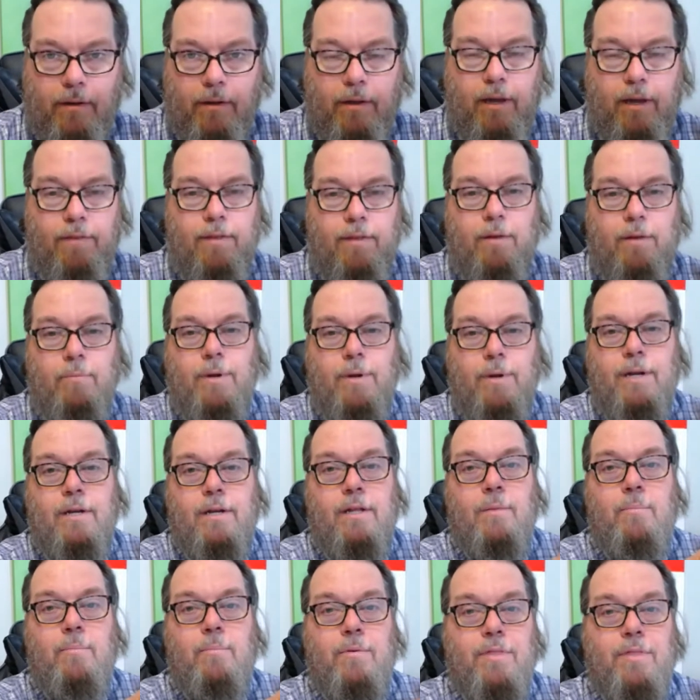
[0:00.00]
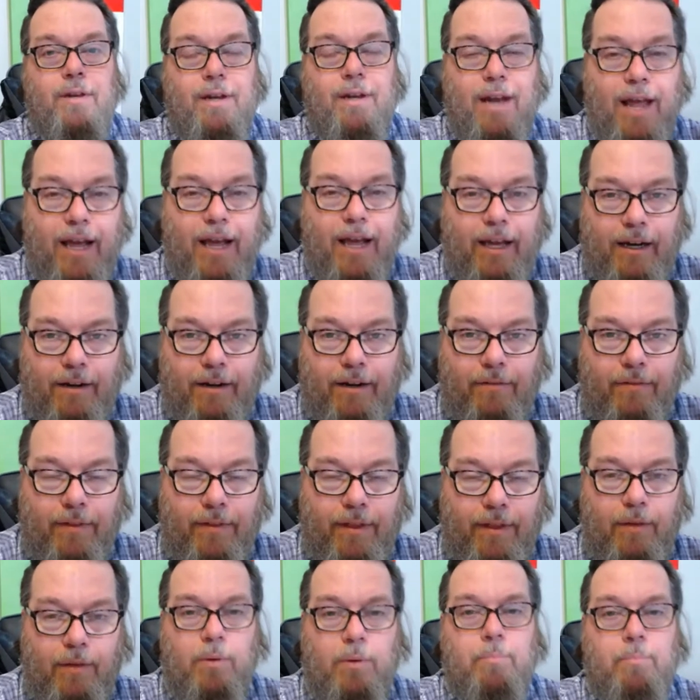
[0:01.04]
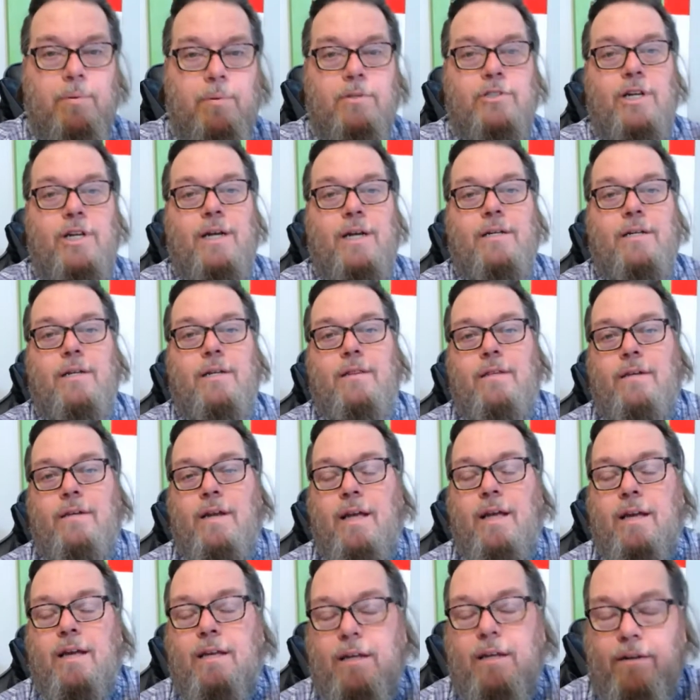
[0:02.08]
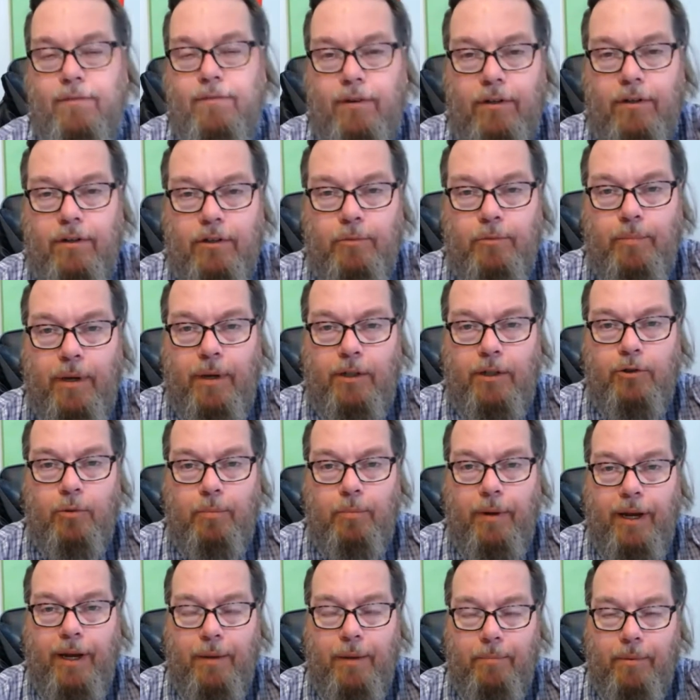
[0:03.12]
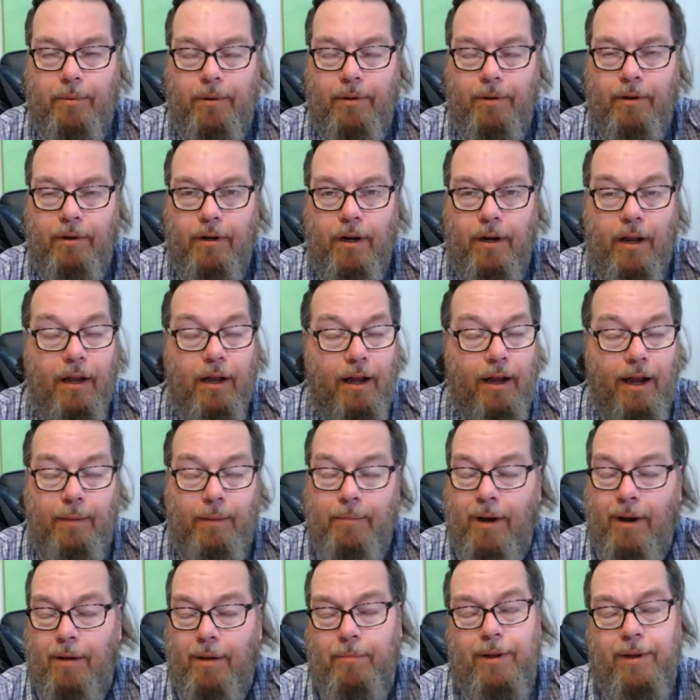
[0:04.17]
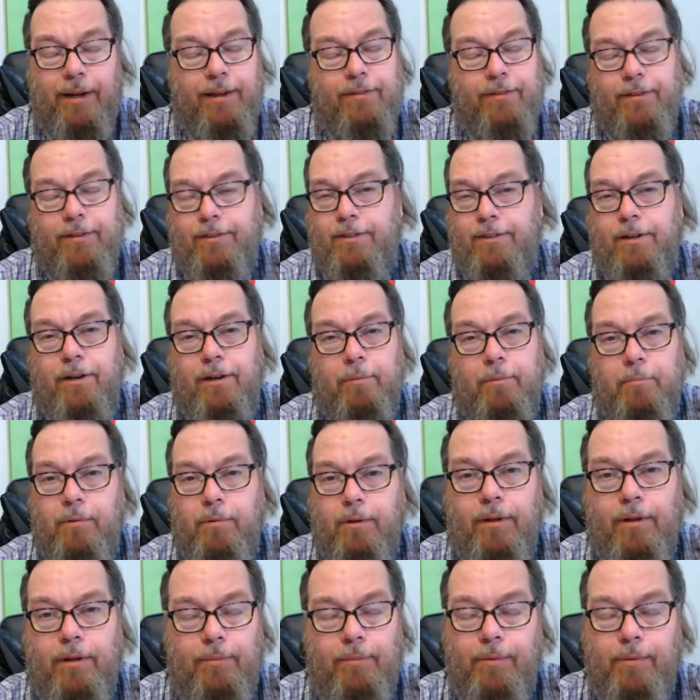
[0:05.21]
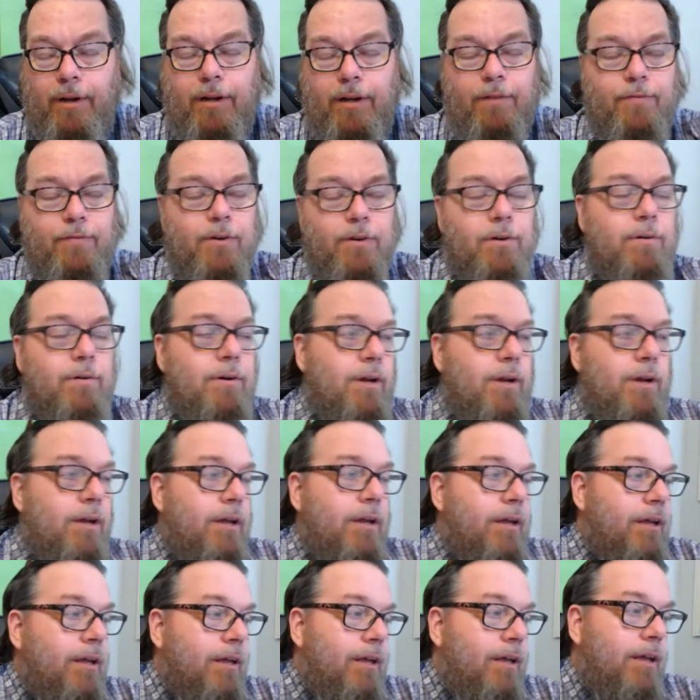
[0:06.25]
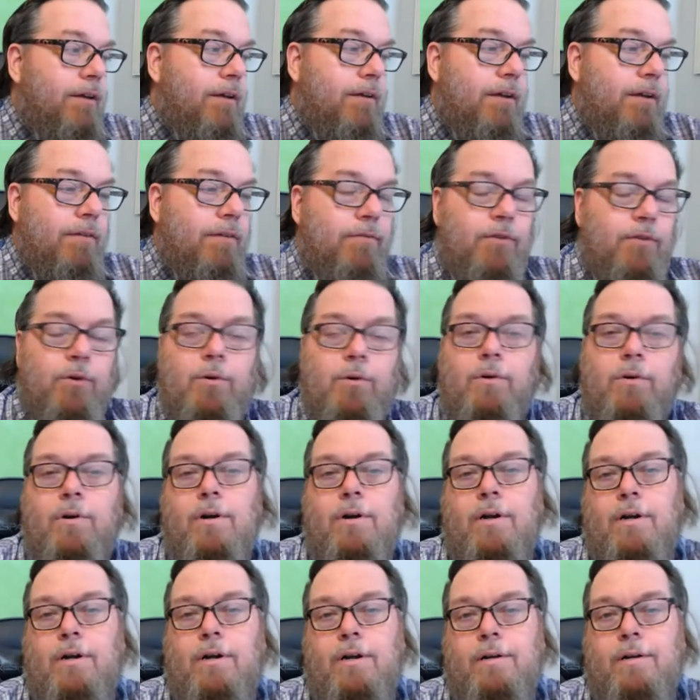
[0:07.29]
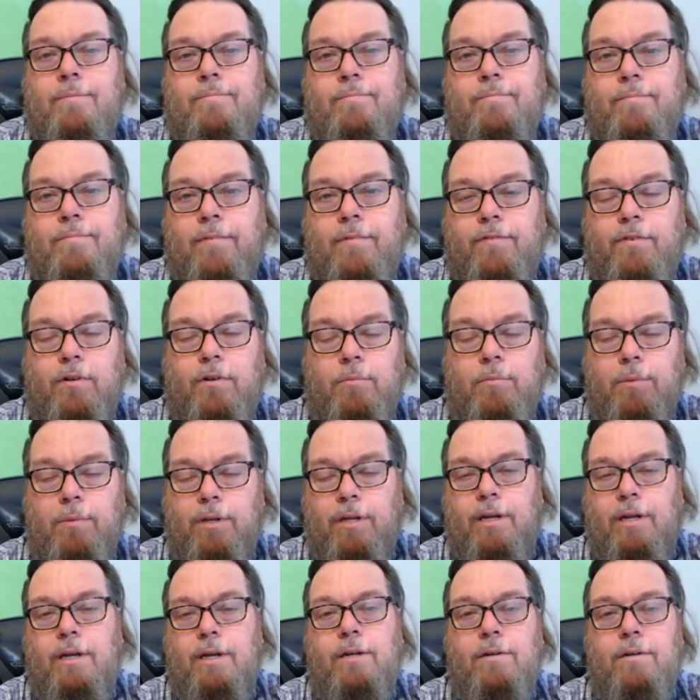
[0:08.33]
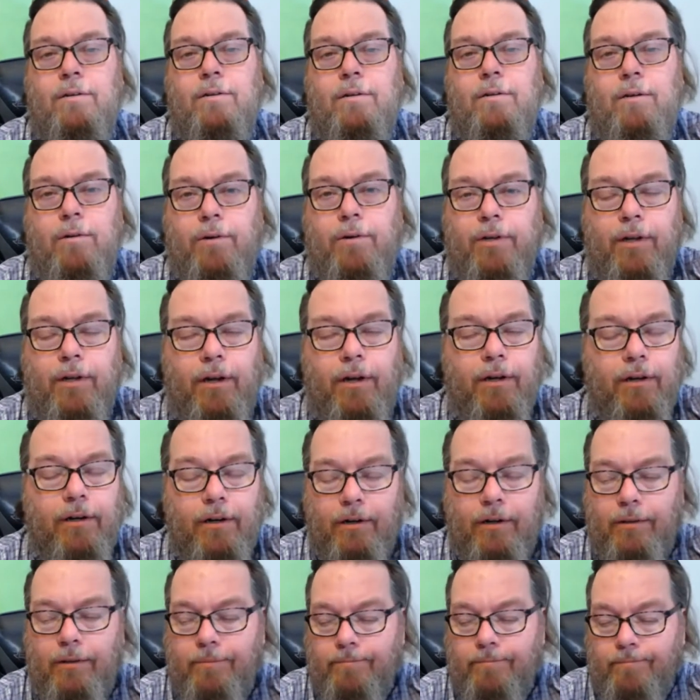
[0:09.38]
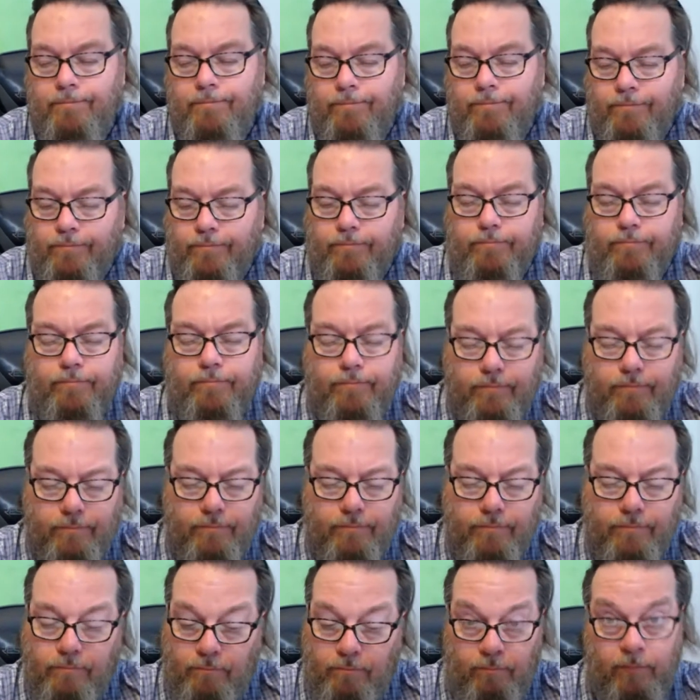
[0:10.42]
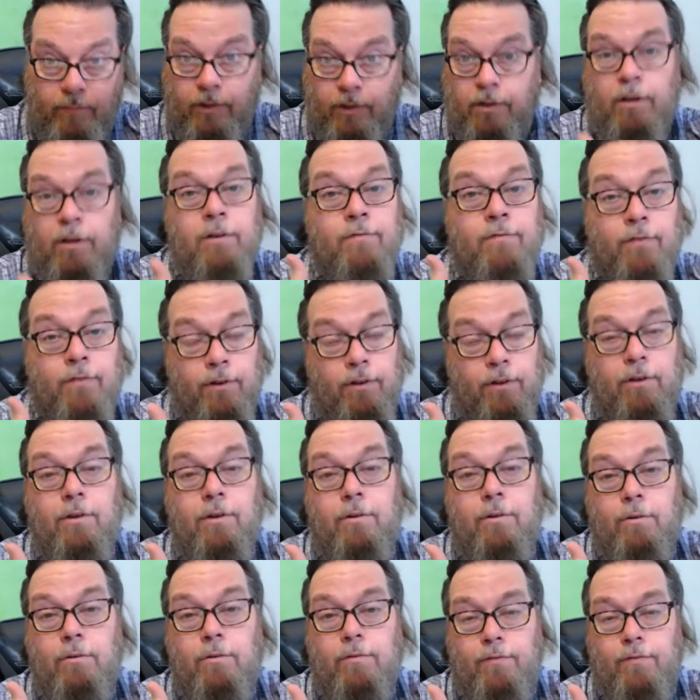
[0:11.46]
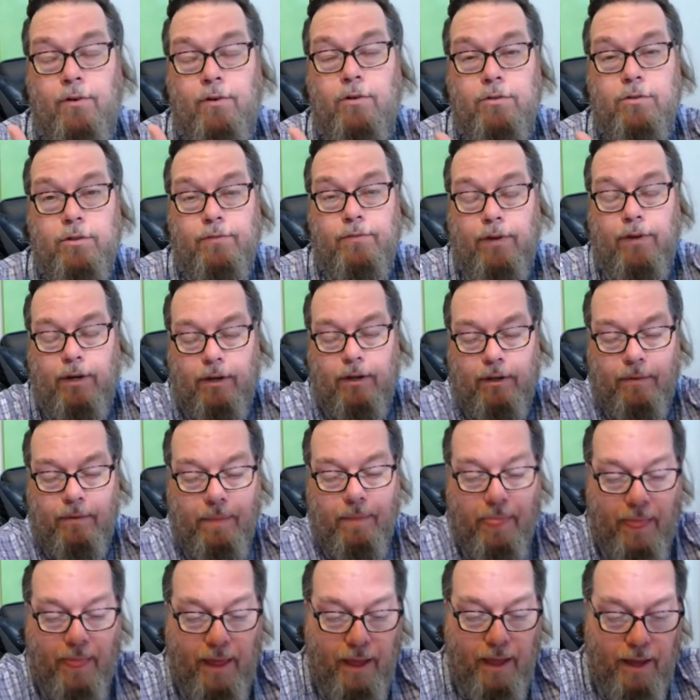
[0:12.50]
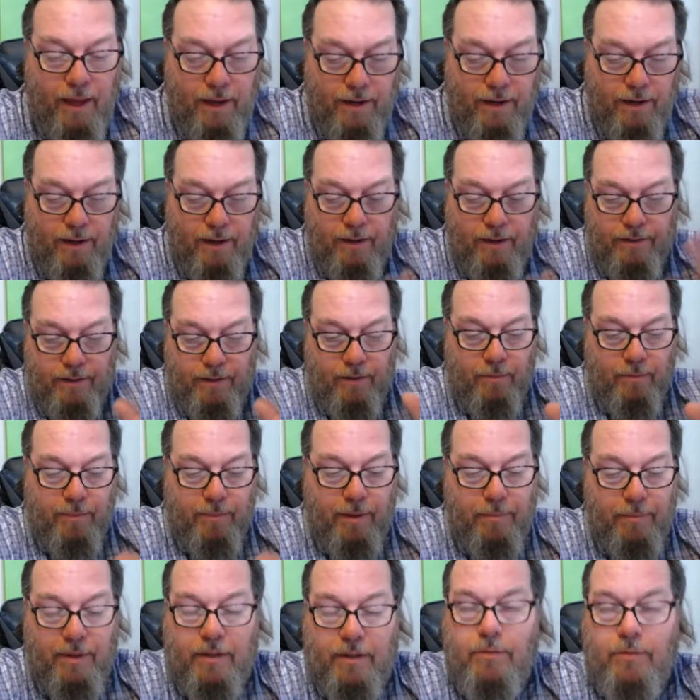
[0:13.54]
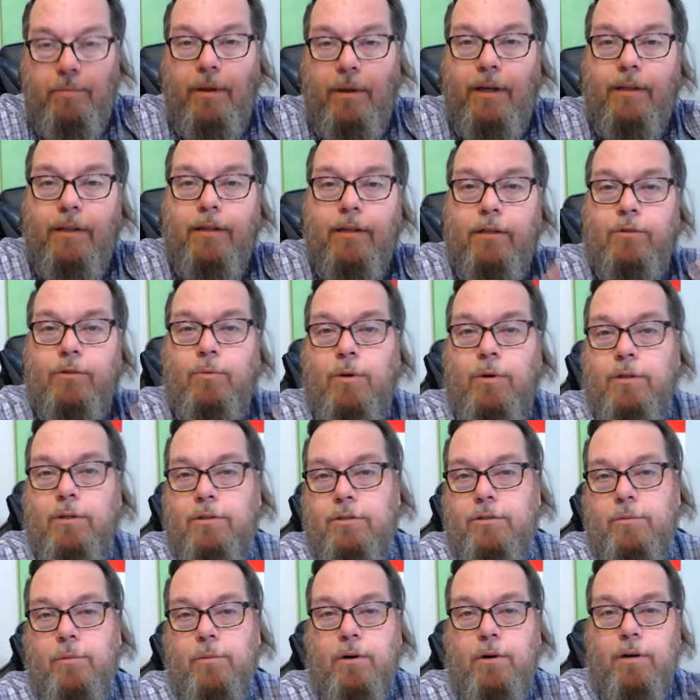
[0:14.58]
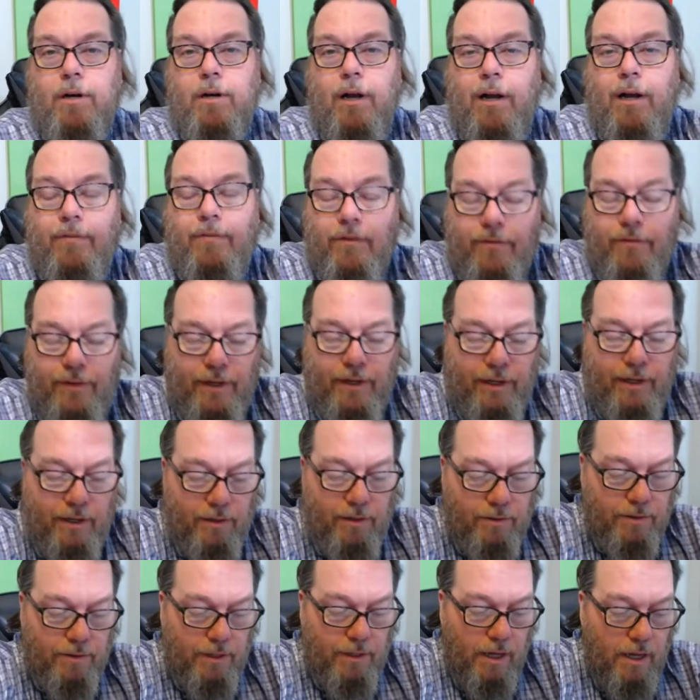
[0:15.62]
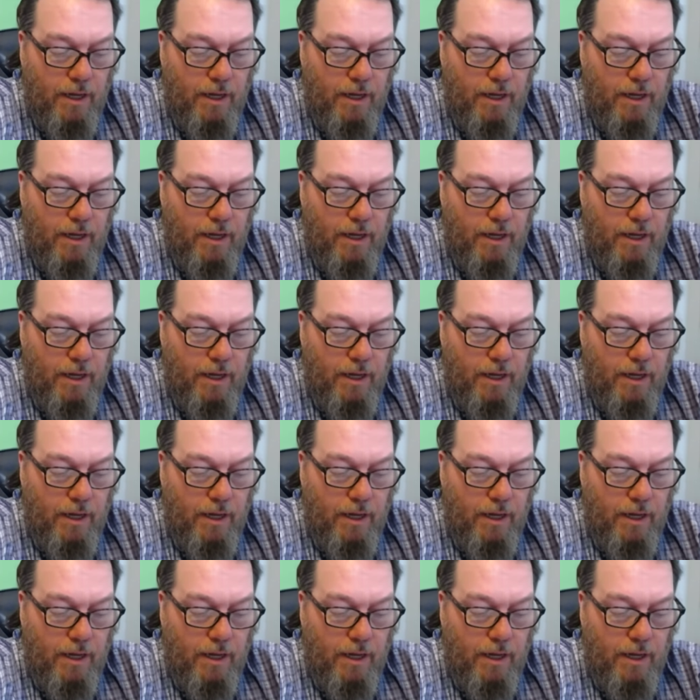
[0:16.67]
And then we ended up with a negative. And then we projected the negative on a special paper. I'm not making this up. I'm not. If you're, if you're, um, if you're a millennial or younger, good for you, first of all. And uh, don't make me explain this. Watch some archival videos.